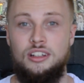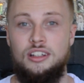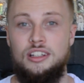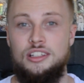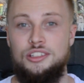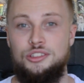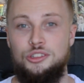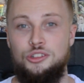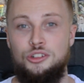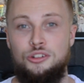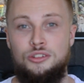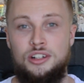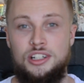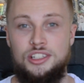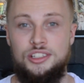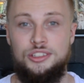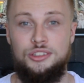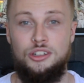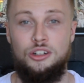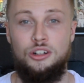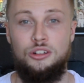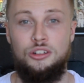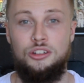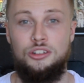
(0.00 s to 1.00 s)
He's already
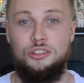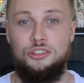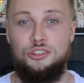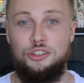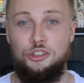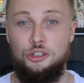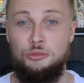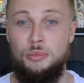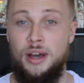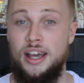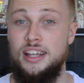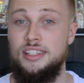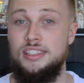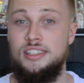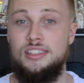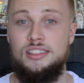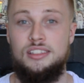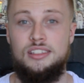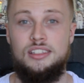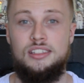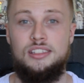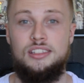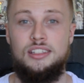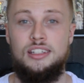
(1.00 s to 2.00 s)
stolen 2 bases this